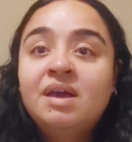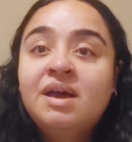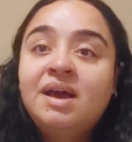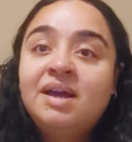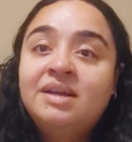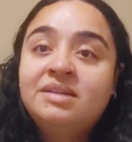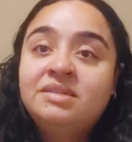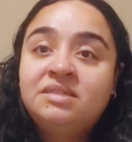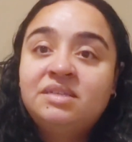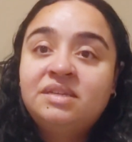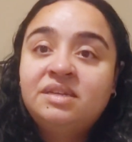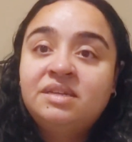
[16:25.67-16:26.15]

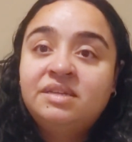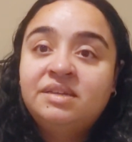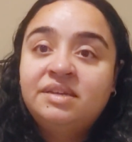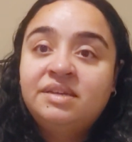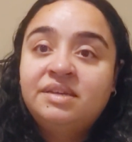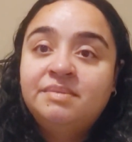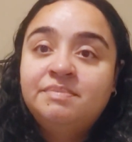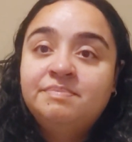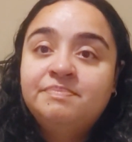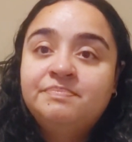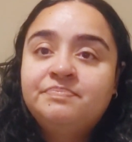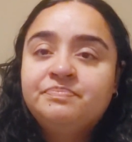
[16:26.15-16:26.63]

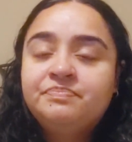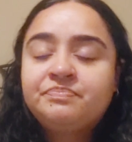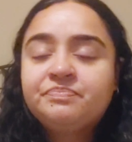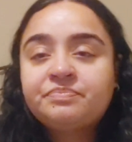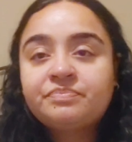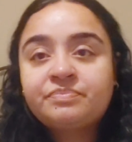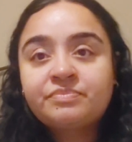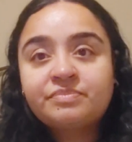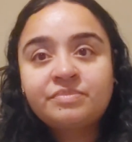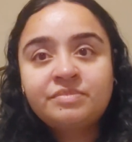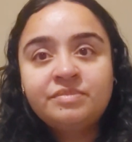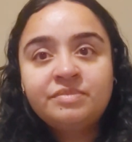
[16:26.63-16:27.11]
ideally.
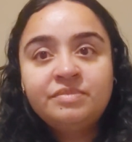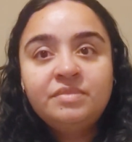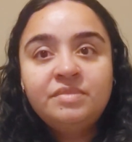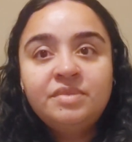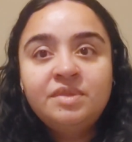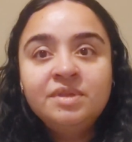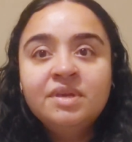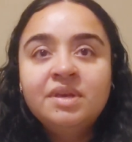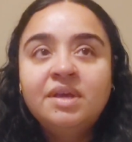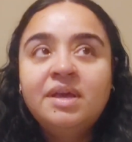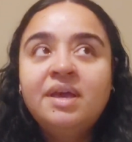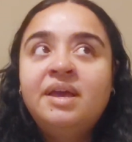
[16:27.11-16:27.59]

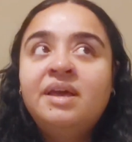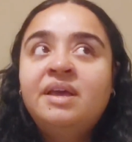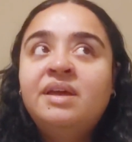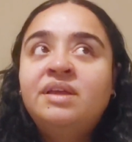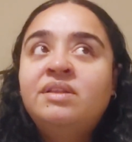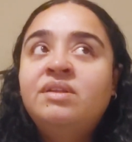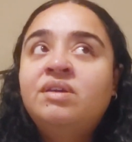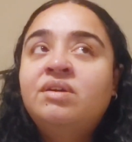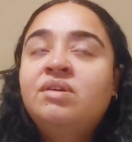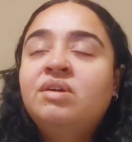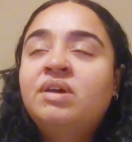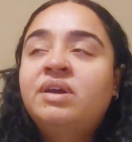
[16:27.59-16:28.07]

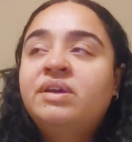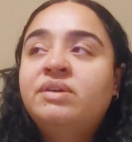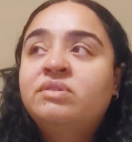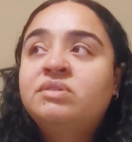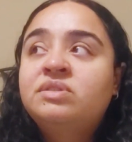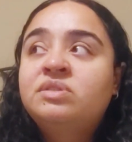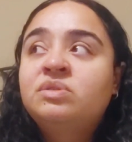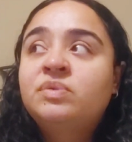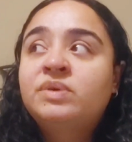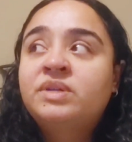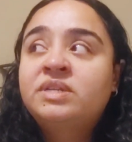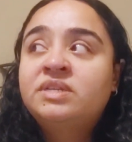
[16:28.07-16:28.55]
And I
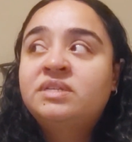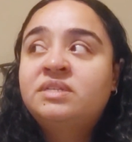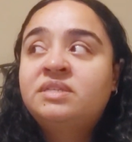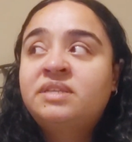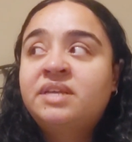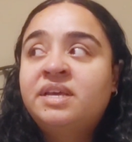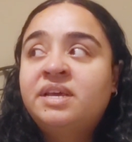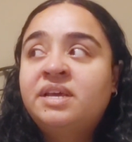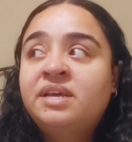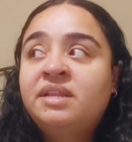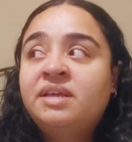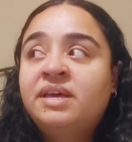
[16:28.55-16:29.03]
also want to
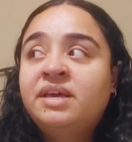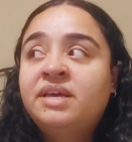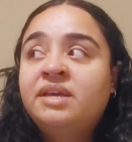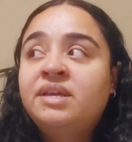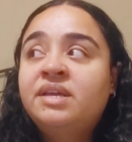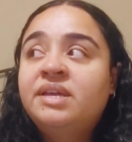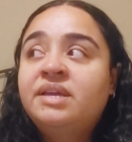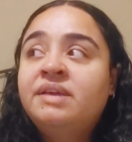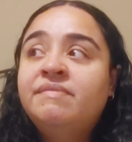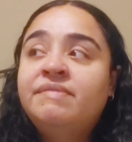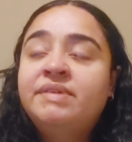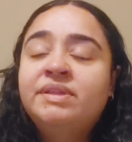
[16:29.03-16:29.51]
say, like,
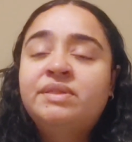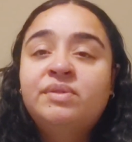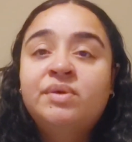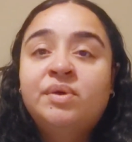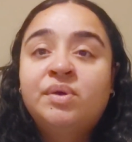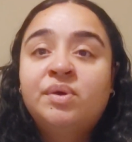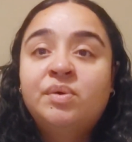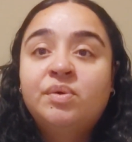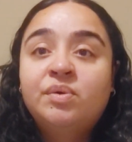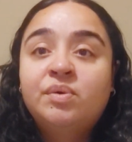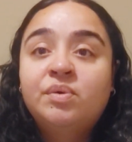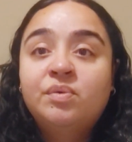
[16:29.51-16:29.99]
even
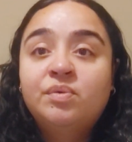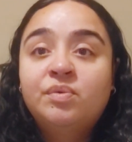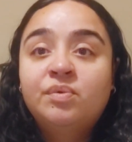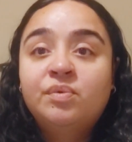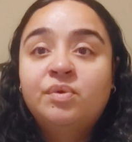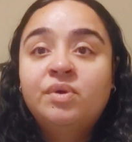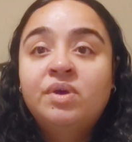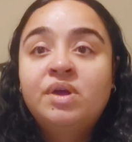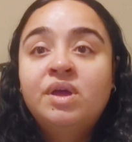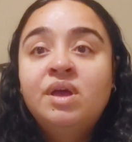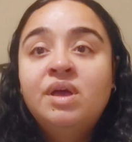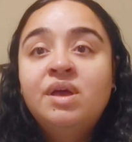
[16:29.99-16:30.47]
though
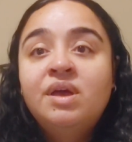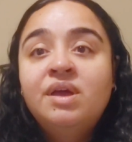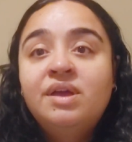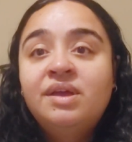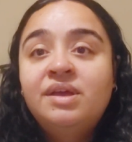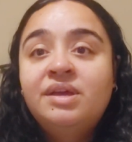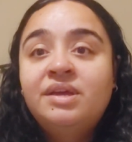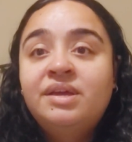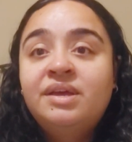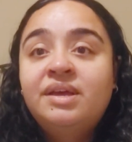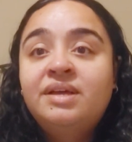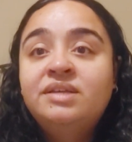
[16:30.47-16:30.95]

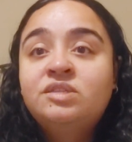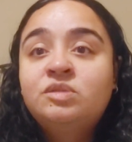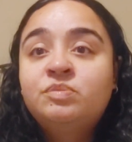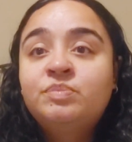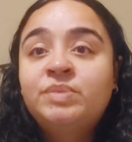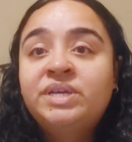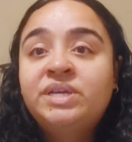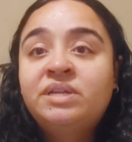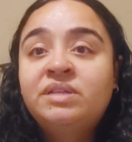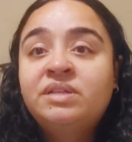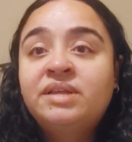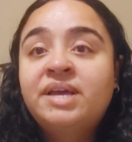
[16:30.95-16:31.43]
it has
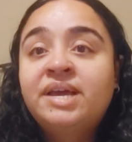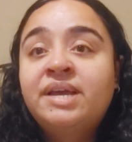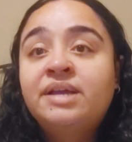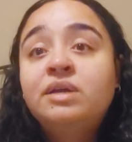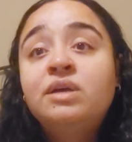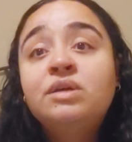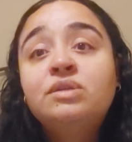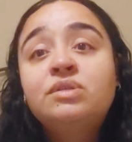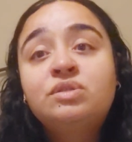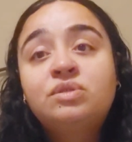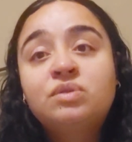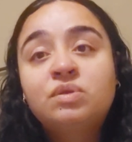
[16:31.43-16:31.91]
been
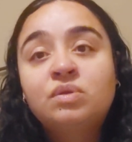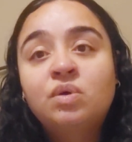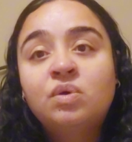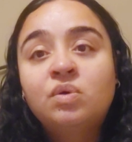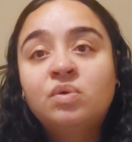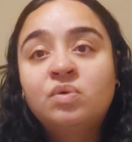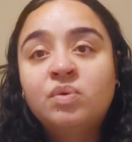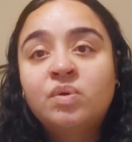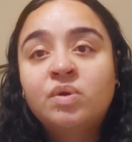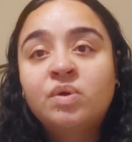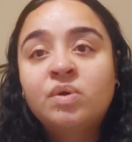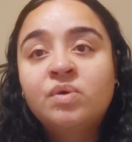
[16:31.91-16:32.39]
like slow
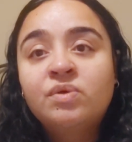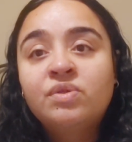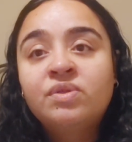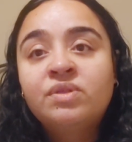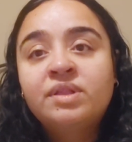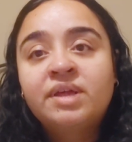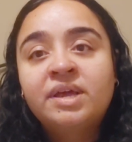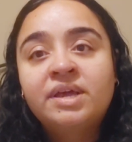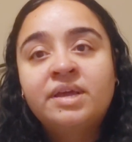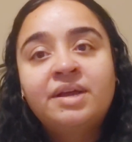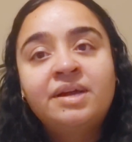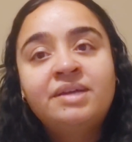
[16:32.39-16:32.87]
growth,
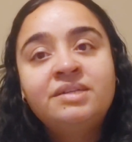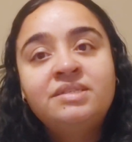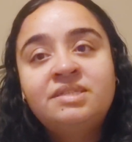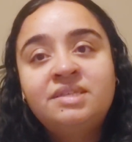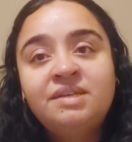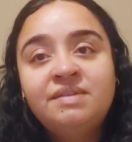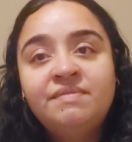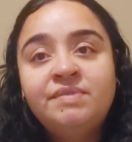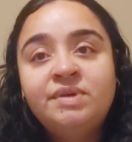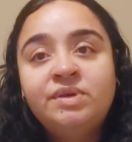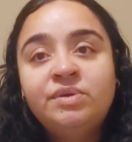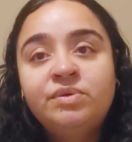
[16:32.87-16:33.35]
like I
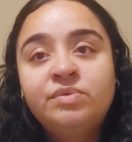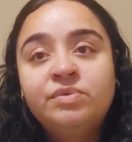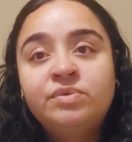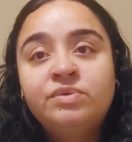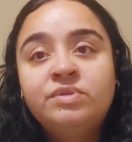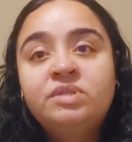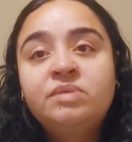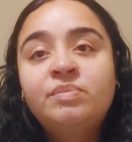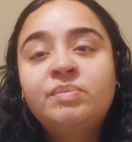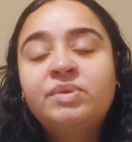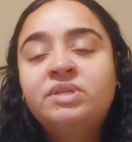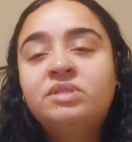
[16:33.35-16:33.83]
see
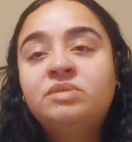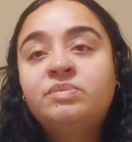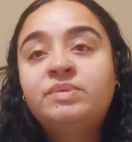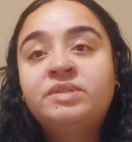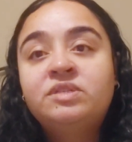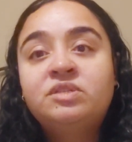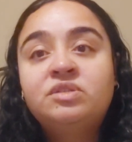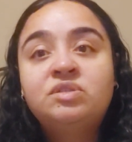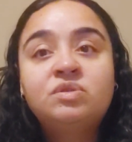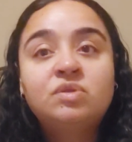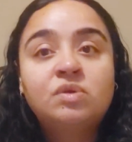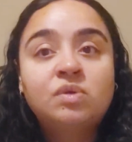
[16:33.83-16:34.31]
views, but it's been
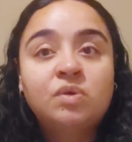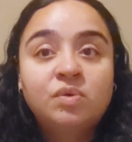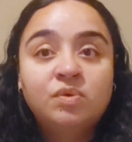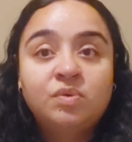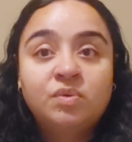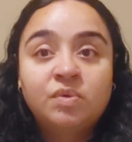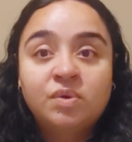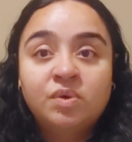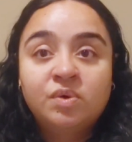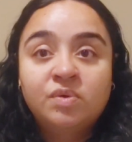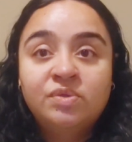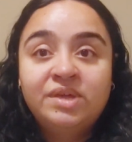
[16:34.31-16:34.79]
slow
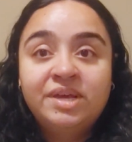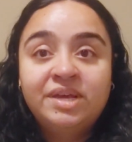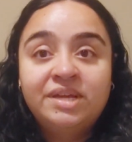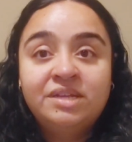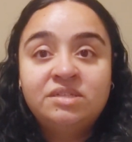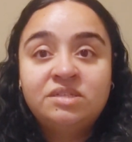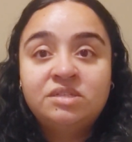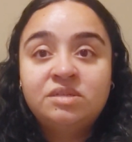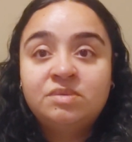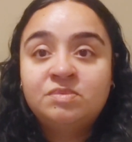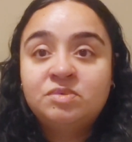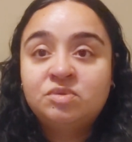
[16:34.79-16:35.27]
growth in
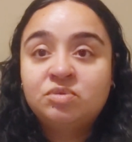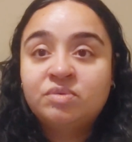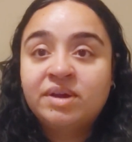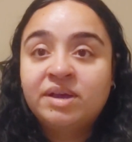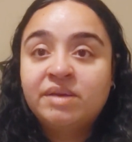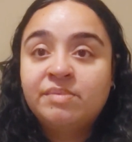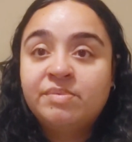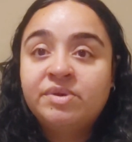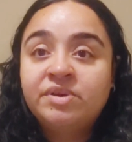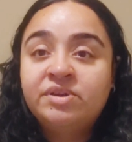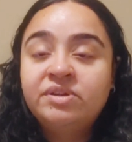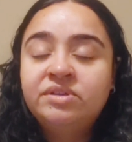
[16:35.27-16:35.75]

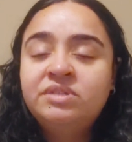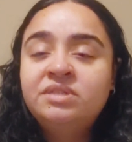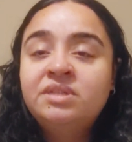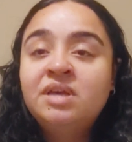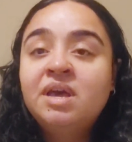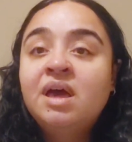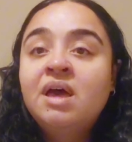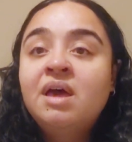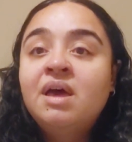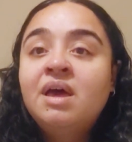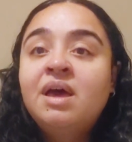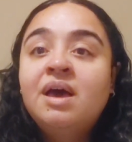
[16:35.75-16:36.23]
subscribers.
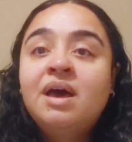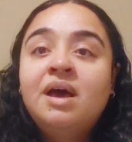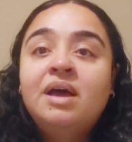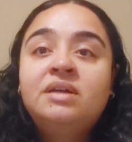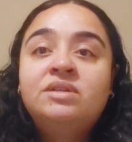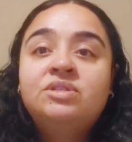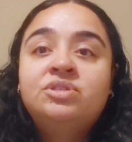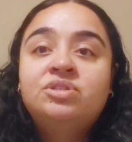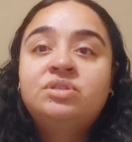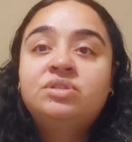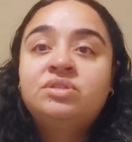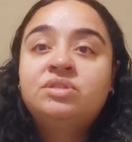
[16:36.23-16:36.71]
I
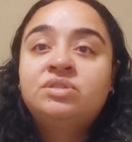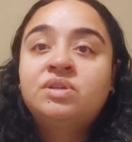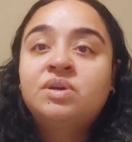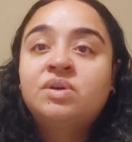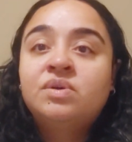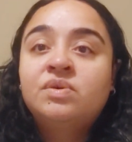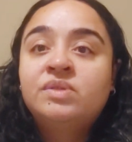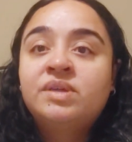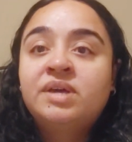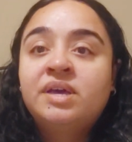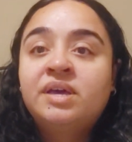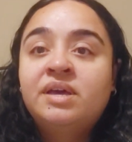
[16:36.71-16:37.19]
just
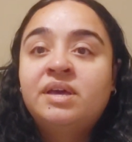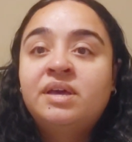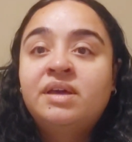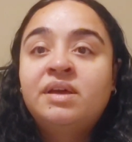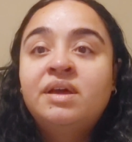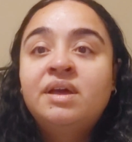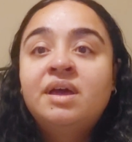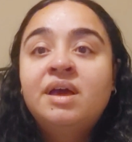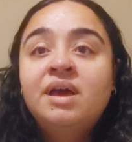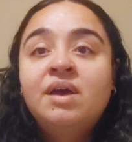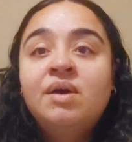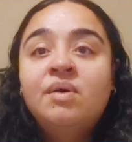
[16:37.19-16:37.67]
know that
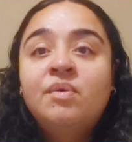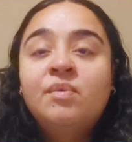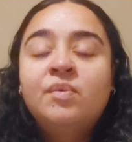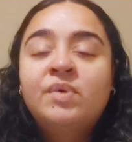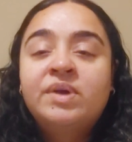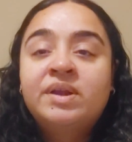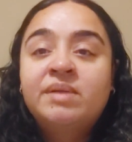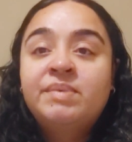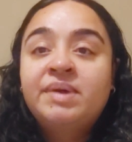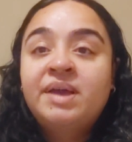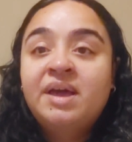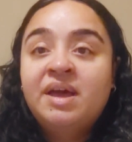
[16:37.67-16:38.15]

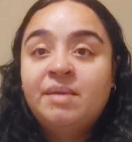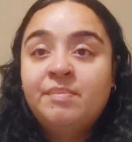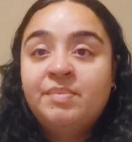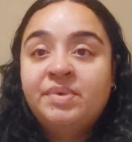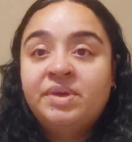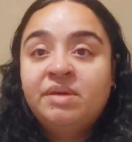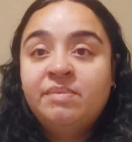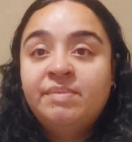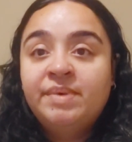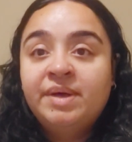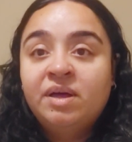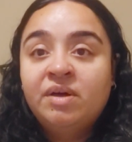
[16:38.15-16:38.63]
what I'm
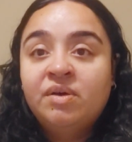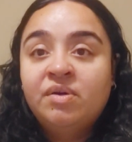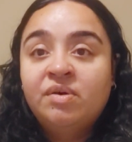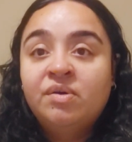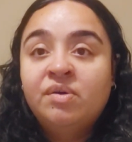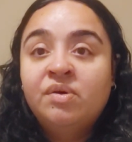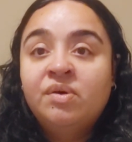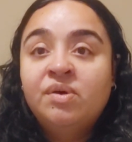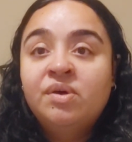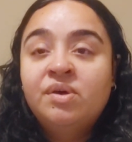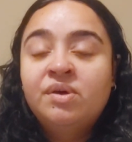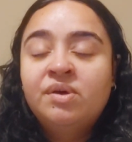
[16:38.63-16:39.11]
happy
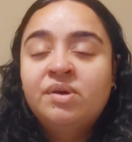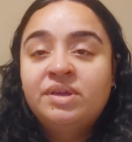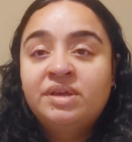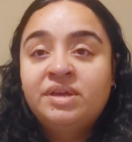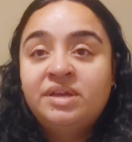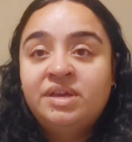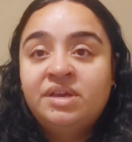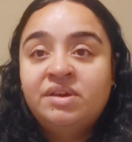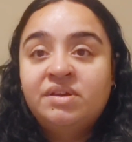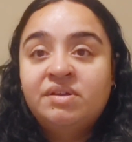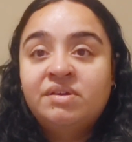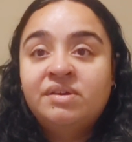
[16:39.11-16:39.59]
about
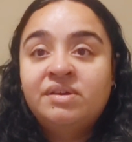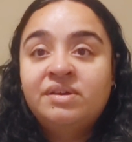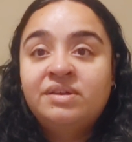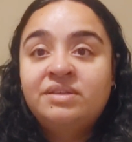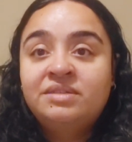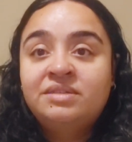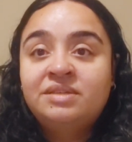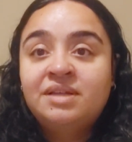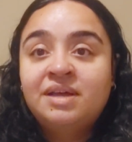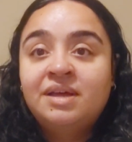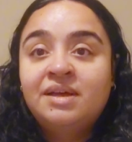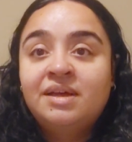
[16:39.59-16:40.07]
here
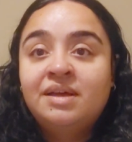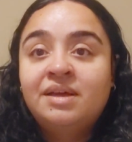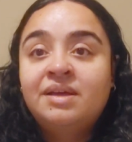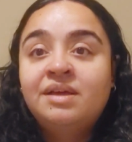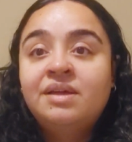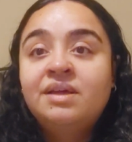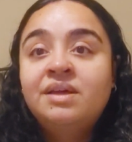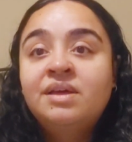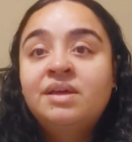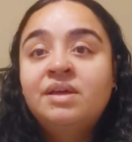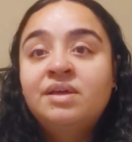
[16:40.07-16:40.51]
is that